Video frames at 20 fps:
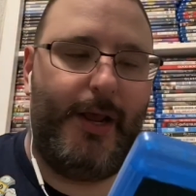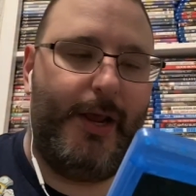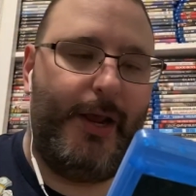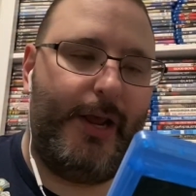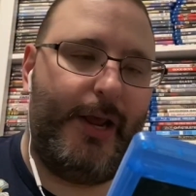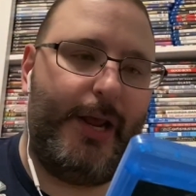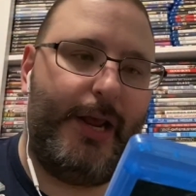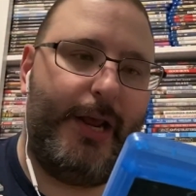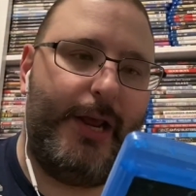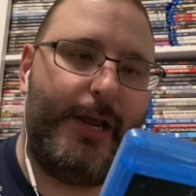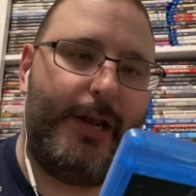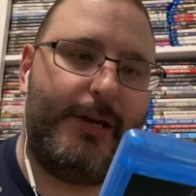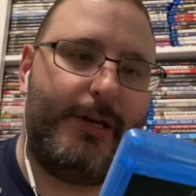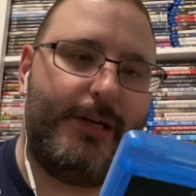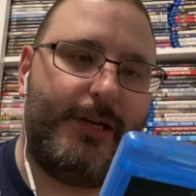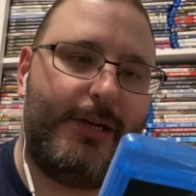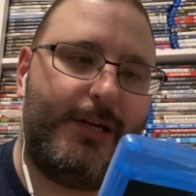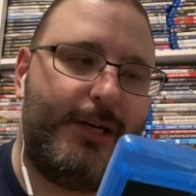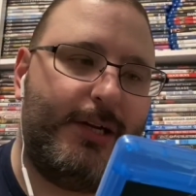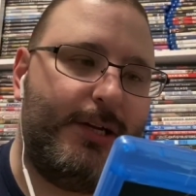And
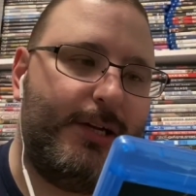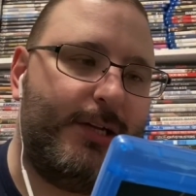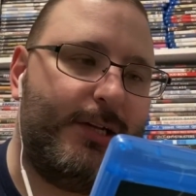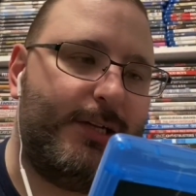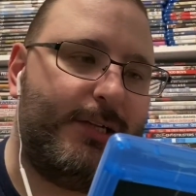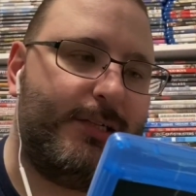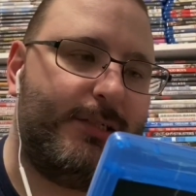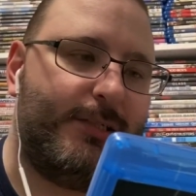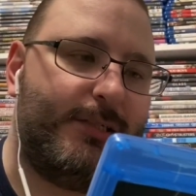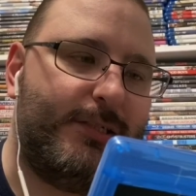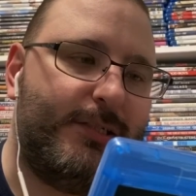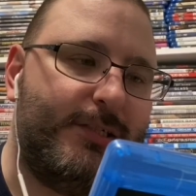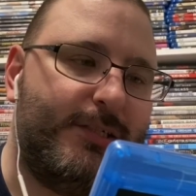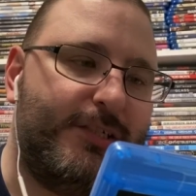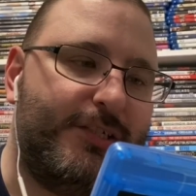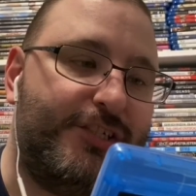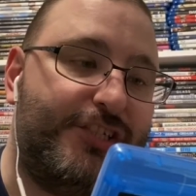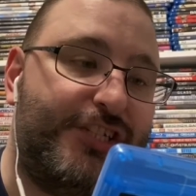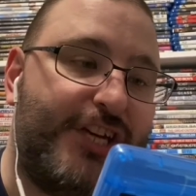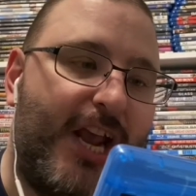
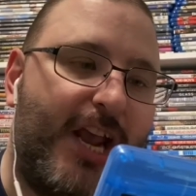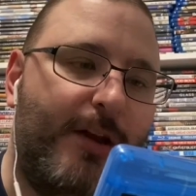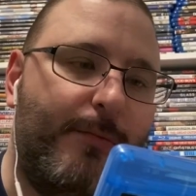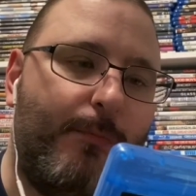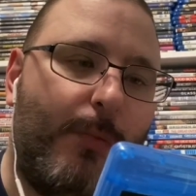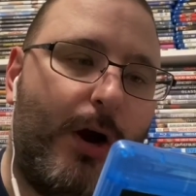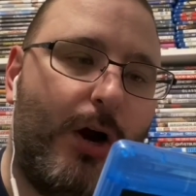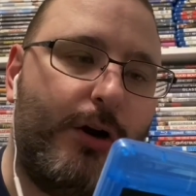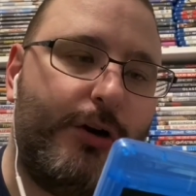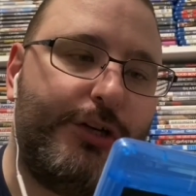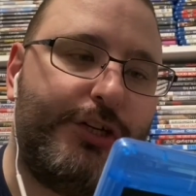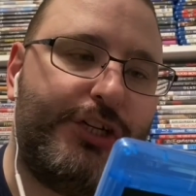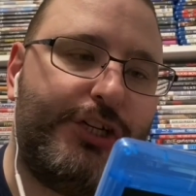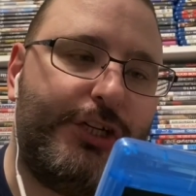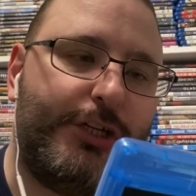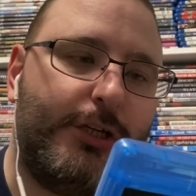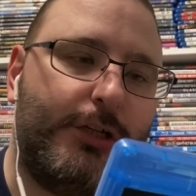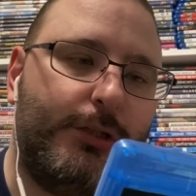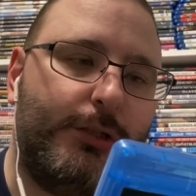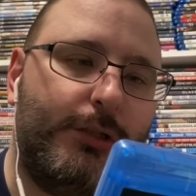Jane
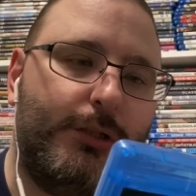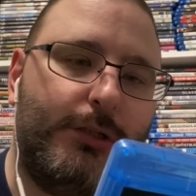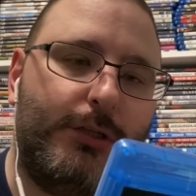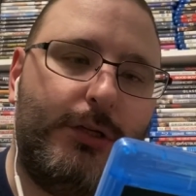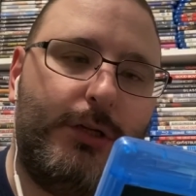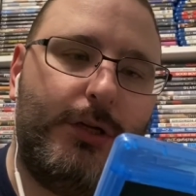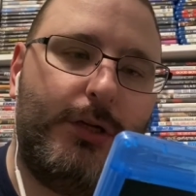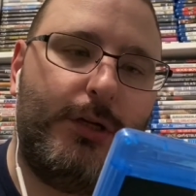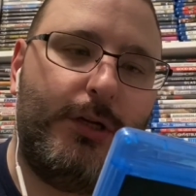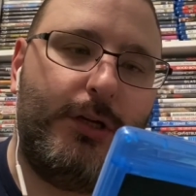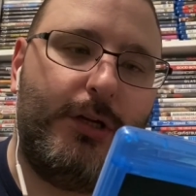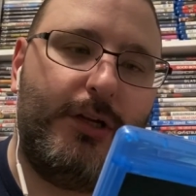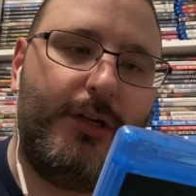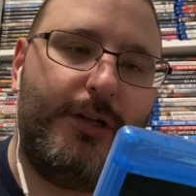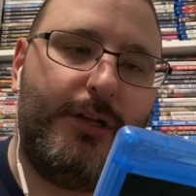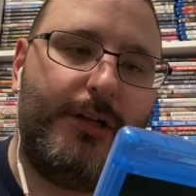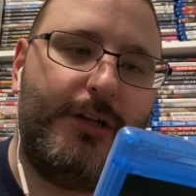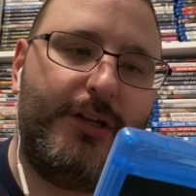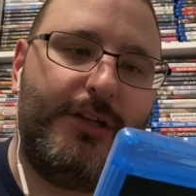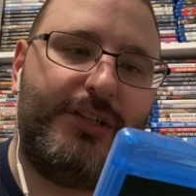Marsh
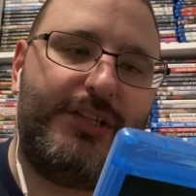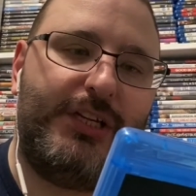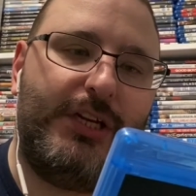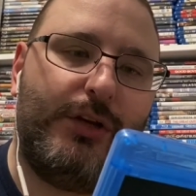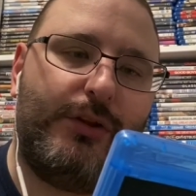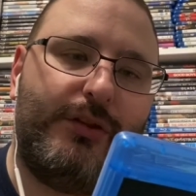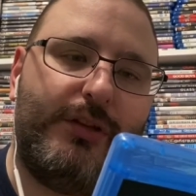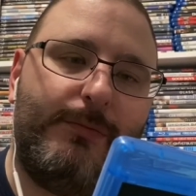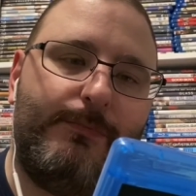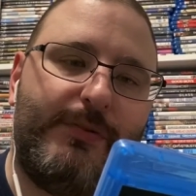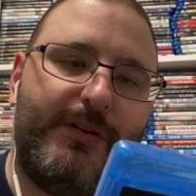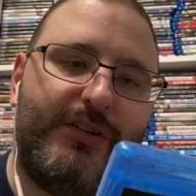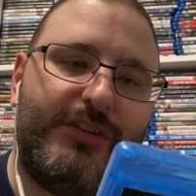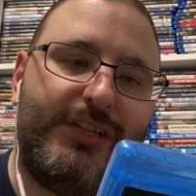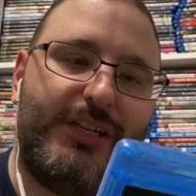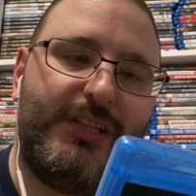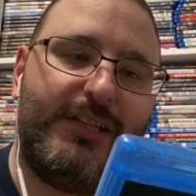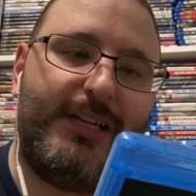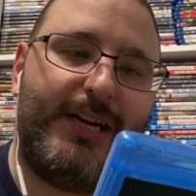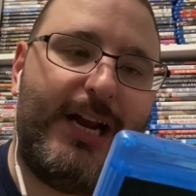is the only
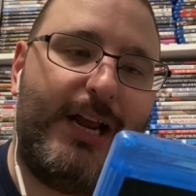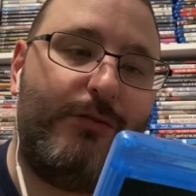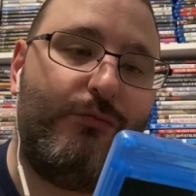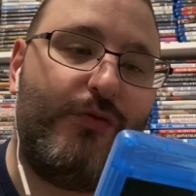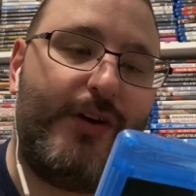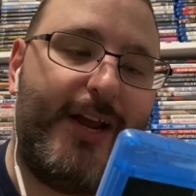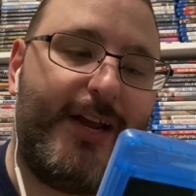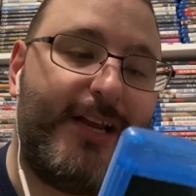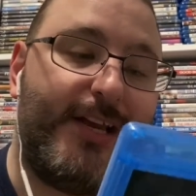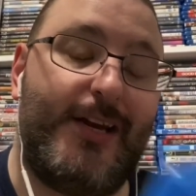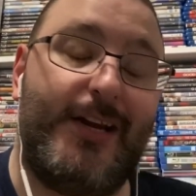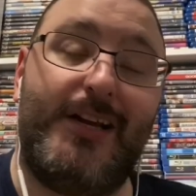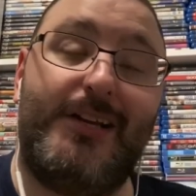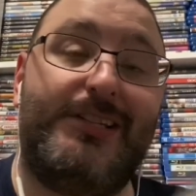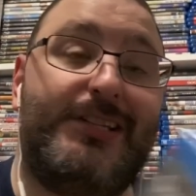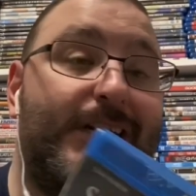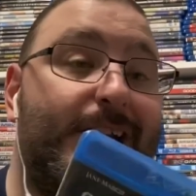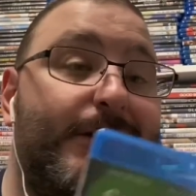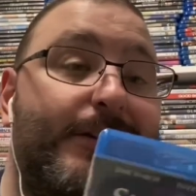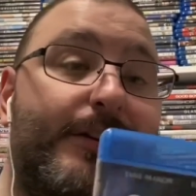person that I
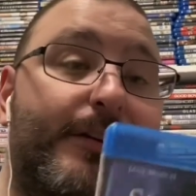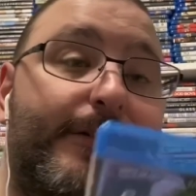recognize on here.